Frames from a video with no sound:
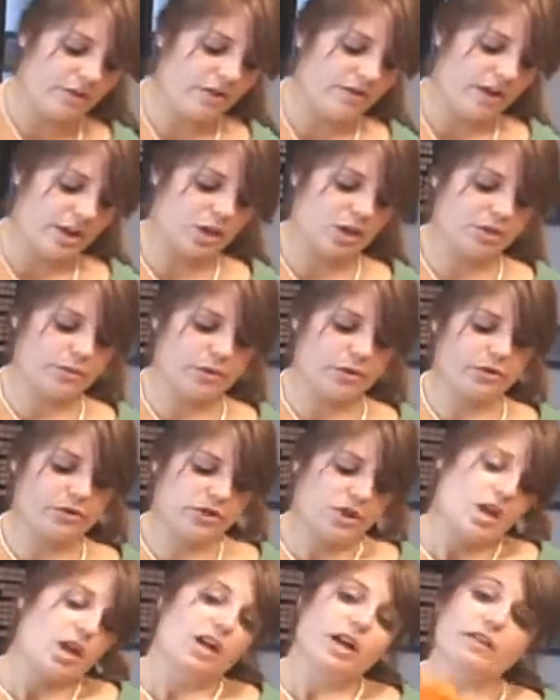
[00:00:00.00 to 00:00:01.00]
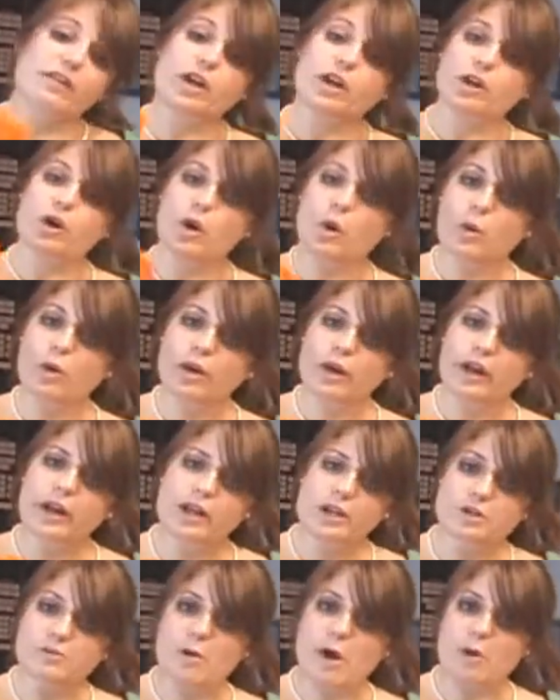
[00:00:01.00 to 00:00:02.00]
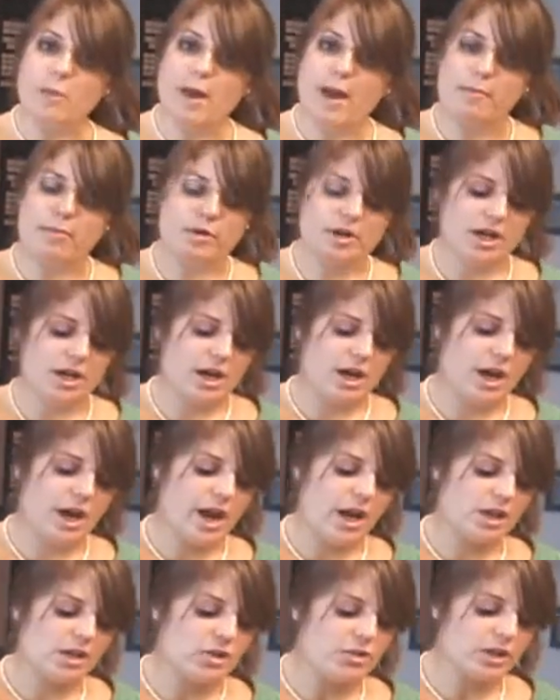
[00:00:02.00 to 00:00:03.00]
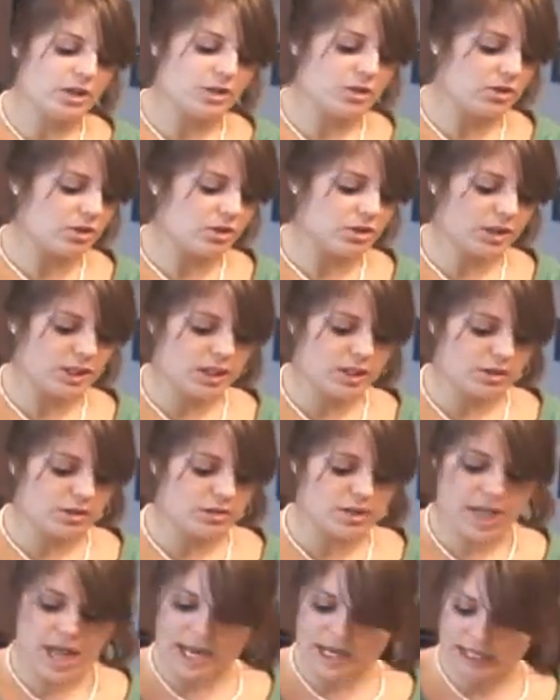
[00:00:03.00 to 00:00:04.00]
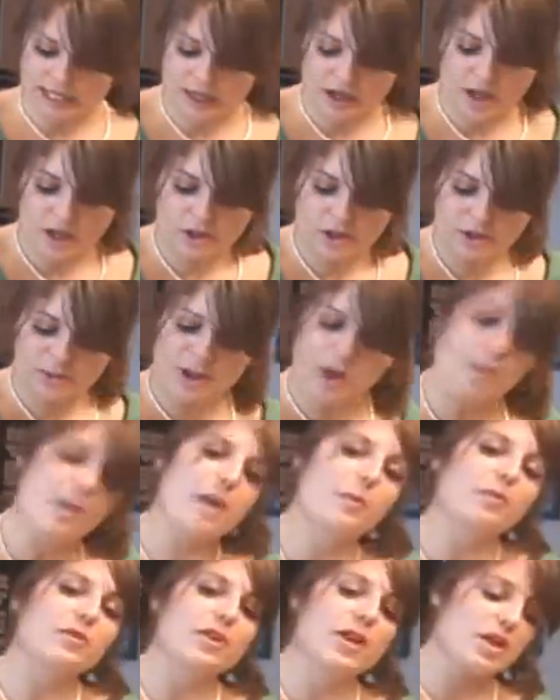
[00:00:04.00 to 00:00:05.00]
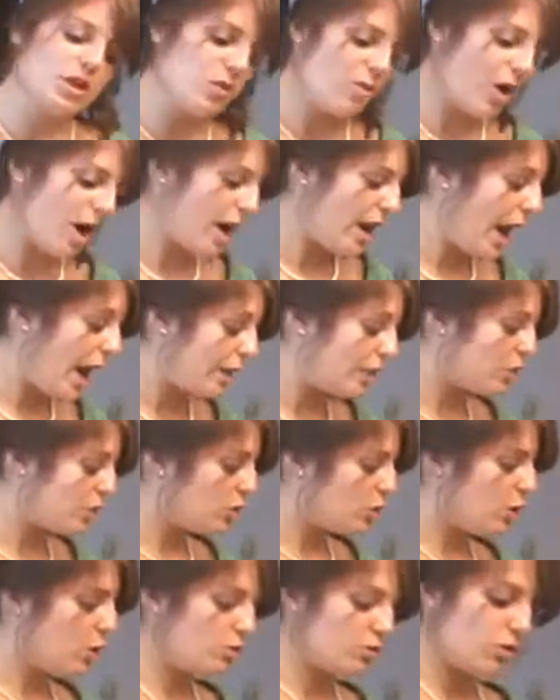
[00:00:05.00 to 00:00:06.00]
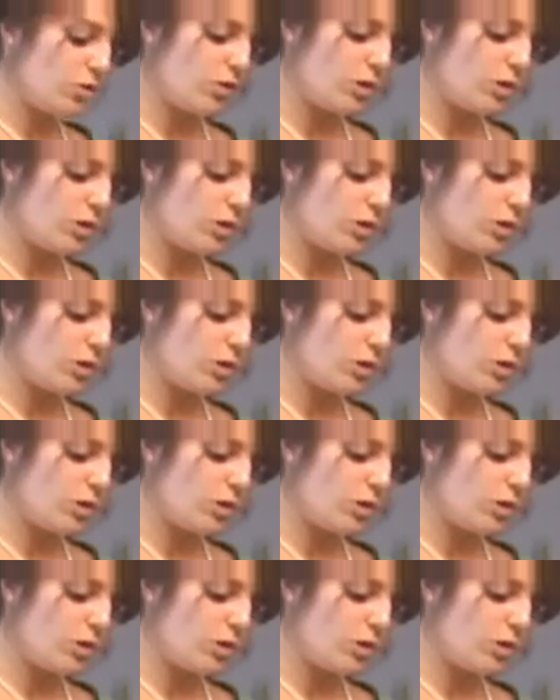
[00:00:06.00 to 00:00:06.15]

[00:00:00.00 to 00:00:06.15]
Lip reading: of our vegetables. I've got an orange bell pepper here, and you could certainly use any color bell pepper that you want. I just chose